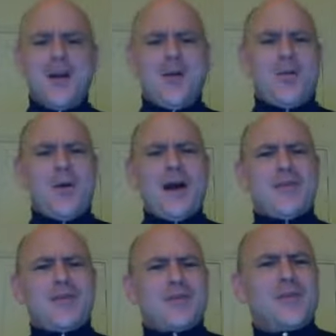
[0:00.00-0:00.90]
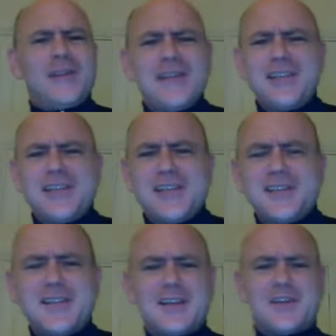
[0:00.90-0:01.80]
wow, really,
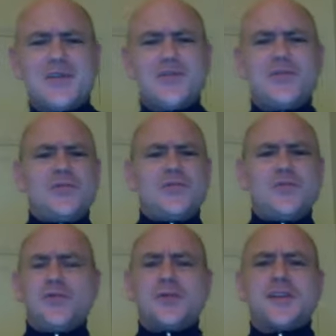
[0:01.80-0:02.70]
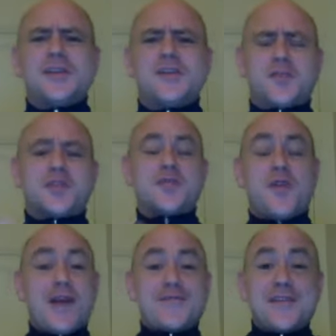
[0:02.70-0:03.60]
Jason? Like you use this? First of
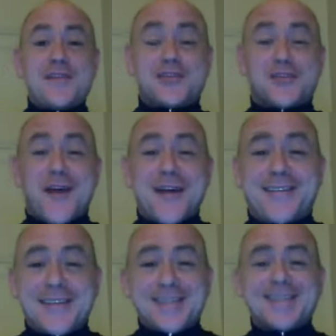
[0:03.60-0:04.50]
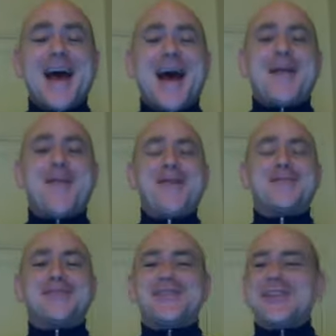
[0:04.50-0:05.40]
all, I've never tried this.
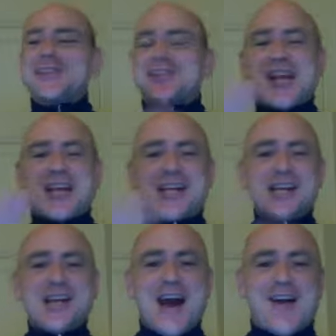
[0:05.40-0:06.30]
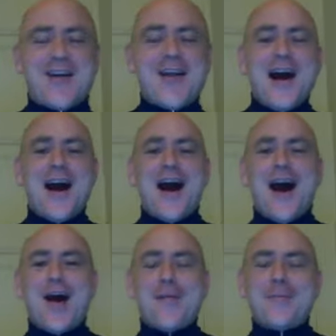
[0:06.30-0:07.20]
I'm just checking it out.
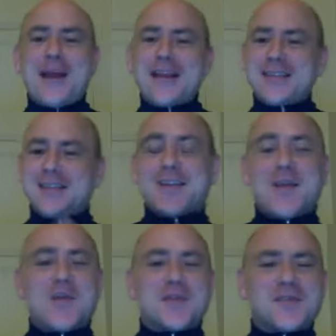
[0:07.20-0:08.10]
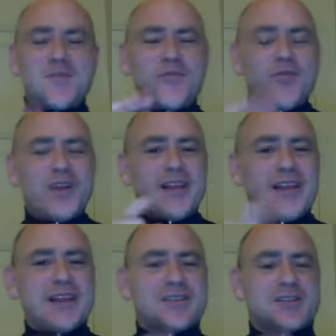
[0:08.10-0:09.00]
But as I said, there's some really
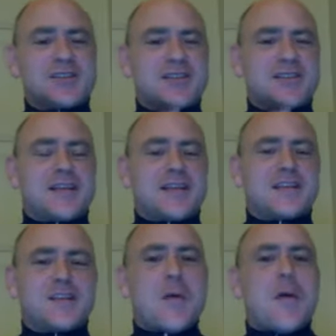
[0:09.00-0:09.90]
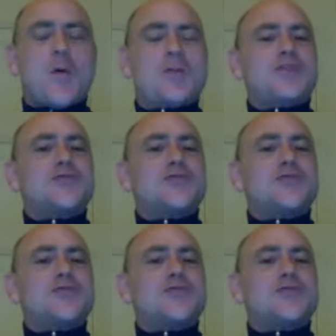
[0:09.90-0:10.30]
interesting things about what they're